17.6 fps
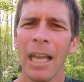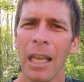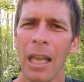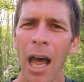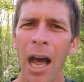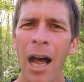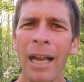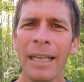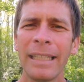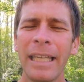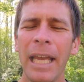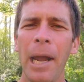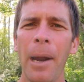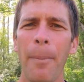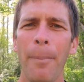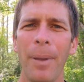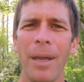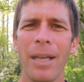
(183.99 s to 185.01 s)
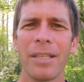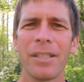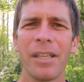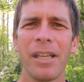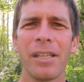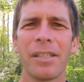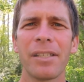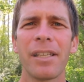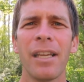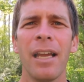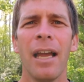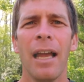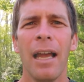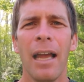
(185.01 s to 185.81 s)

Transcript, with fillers: the lawn care business,